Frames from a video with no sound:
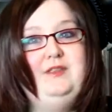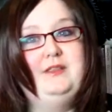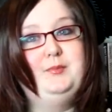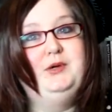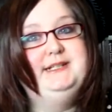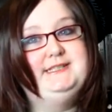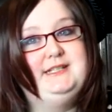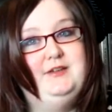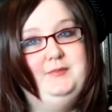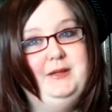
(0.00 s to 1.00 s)
of the other points
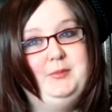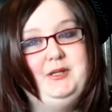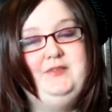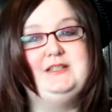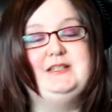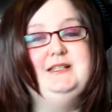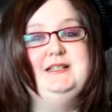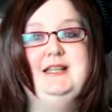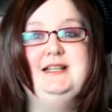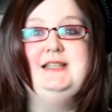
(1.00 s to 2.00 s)
that I've made previously
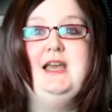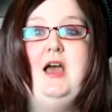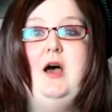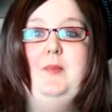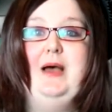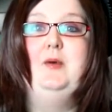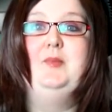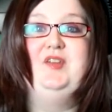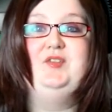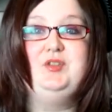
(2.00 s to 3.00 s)
to this about
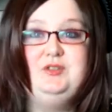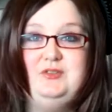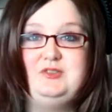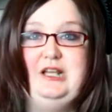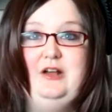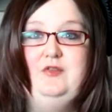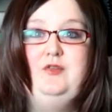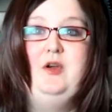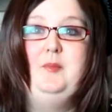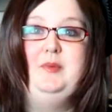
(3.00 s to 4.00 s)
being true to
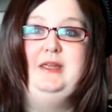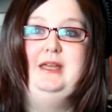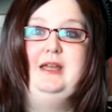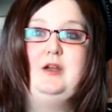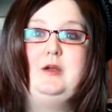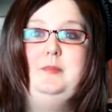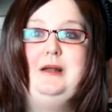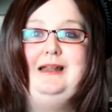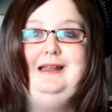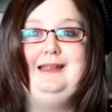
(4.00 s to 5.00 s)
yourself being
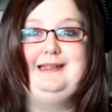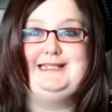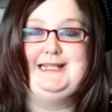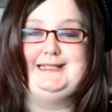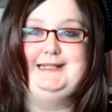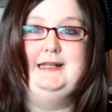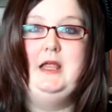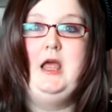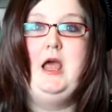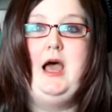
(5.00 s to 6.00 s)
completely consistent
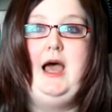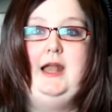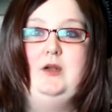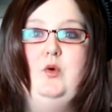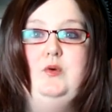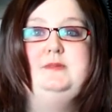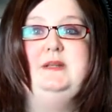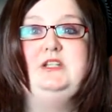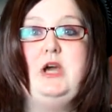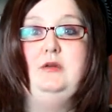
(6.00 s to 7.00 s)
and always
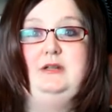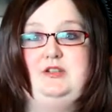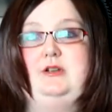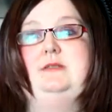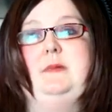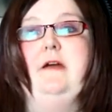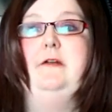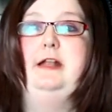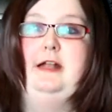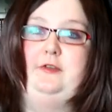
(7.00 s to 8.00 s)
being totally
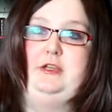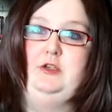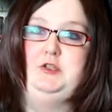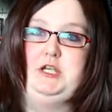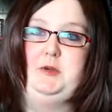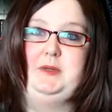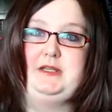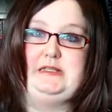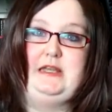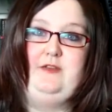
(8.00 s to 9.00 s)
transparent in everything you do
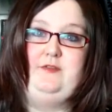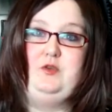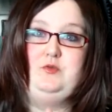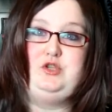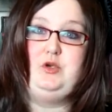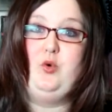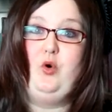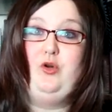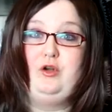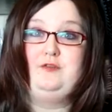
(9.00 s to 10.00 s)
because if you do
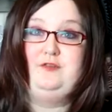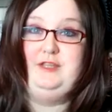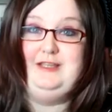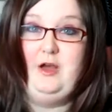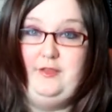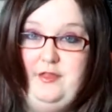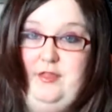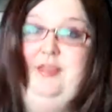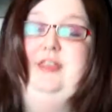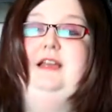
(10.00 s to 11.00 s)
all of the
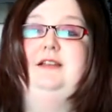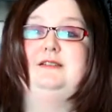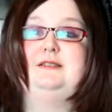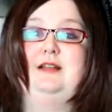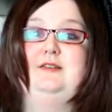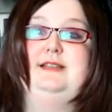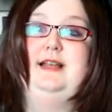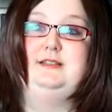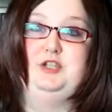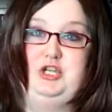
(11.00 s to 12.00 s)
other things that I've
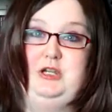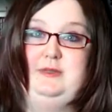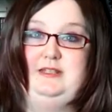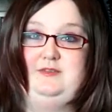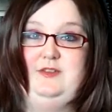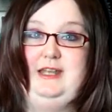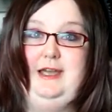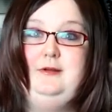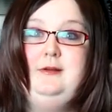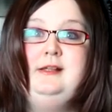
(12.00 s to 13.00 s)
said to do in this
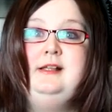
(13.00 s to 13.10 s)
video